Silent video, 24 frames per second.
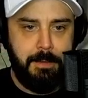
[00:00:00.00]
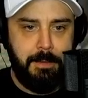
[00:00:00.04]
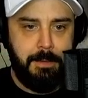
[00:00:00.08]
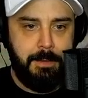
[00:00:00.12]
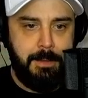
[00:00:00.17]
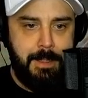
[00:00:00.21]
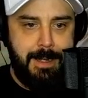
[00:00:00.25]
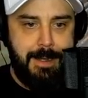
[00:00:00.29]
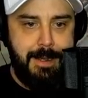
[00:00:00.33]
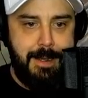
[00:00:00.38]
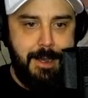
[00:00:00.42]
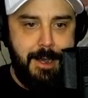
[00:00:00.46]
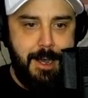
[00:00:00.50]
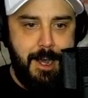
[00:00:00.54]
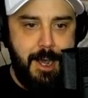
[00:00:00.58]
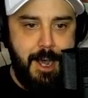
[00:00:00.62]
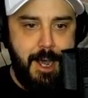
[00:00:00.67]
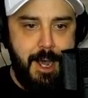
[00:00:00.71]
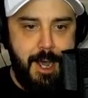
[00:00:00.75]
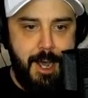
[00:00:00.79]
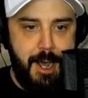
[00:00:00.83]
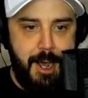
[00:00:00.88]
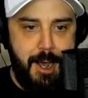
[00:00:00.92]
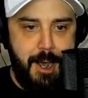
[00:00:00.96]

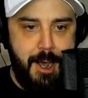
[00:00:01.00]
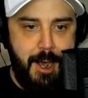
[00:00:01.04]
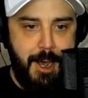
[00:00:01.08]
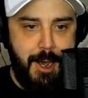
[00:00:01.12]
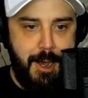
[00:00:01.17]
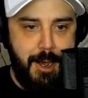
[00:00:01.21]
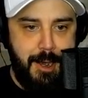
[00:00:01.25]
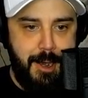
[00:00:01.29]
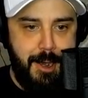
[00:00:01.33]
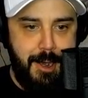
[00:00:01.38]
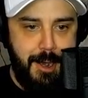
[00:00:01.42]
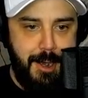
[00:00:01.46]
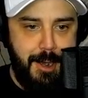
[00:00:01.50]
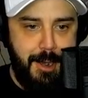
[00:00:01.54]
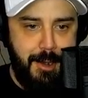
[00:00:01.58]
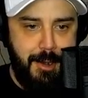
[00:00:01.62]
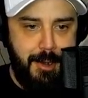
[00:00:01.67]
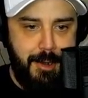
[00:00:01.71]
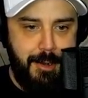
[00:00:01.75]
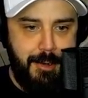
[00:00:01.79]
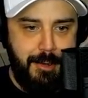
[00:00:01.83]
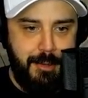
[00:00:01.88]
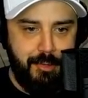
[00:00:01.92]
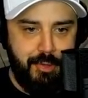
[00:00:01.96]

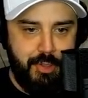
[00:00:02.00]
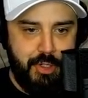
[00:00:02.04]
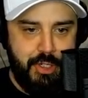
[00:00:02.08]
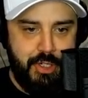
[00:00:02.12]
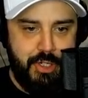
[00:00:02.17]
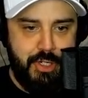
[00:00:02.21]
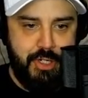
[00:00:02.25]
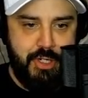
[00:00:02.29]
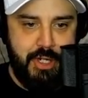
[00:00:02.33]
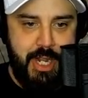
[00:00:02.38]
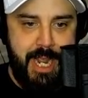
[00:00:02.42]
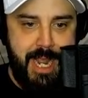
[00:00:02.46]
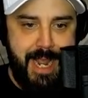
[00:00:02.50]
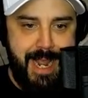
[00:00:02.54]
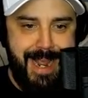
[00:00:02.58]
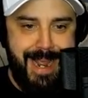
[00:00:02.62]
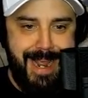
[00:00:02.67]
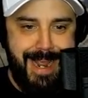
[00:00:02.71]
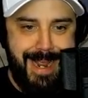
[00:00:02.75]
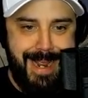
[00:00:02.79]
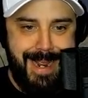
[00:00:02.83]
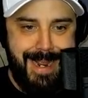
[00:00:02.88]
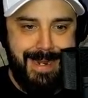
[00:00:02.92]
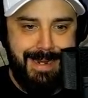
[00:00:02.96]
Oh, oh
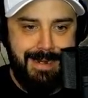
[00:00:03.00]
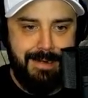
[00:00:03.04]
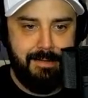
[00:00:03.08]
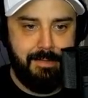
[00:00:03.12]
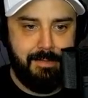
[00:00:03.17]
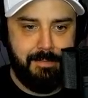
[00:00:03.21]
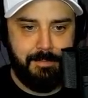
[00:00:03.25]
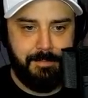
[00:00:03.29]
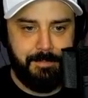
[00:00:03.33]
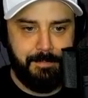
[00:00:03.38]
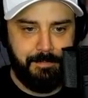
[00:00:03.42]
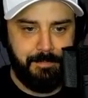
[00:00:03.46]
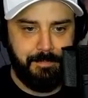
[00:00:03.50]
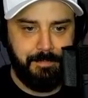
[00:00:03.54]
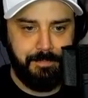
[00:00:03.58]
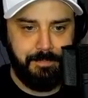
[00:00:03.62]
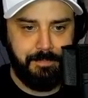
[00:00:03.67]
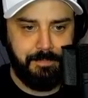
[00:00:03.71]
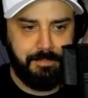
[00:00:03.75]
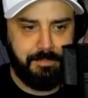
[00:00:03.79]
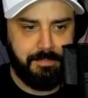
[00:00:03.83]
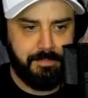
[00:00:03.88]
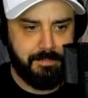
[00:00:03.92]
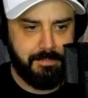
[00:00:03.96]
shit. Yeah.
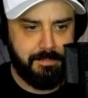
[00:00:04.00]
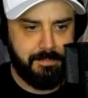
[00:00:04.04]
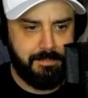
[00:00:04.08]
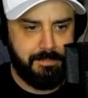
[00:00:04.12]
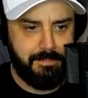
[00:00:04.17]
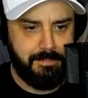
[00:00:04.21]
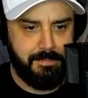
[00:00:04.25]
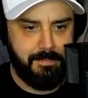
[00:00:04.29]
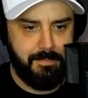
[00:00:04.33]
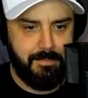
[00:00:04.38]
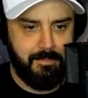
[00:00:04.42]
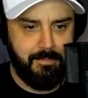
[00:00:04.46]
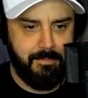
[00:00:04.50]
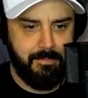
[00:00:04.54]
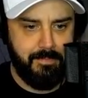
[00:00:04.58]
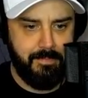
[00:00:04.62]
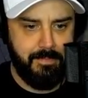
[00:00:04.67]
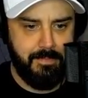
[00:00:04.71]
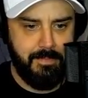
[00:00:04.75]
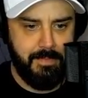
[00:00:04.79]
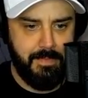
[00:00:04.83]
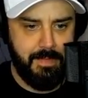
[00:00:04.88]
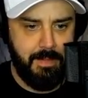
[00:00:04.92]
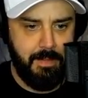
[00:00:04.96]
Oh,
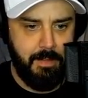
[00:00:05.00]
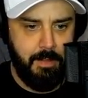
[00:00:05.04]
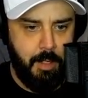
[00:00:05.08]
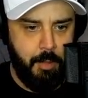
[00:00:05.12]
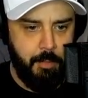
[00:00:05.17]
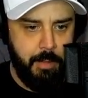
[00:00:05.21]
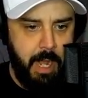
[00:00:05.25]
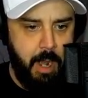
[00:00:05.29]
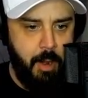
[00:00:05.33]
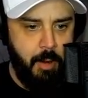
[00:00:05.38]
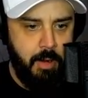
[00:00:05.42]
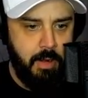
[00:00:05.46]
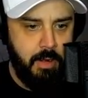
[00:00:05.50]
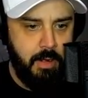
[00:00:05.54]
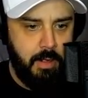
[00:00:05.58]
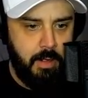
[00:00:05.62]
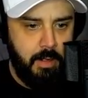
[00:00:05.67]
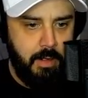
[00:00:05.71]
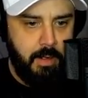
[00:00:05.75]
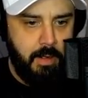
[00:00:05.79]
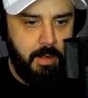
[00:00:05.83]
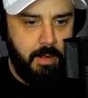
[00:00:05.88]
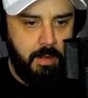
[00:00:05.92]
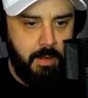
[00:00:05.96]
no.
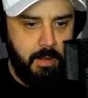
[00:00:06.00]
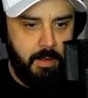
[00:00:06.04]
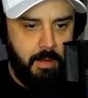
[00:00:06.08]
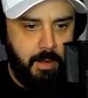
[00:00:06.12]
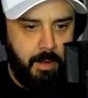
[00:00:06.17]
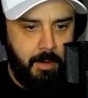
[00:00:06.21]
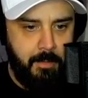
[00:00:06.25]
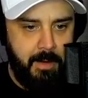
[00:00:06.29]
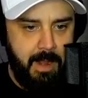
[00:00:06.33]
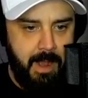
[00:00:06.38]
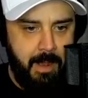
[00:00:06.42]
Oh, oh no.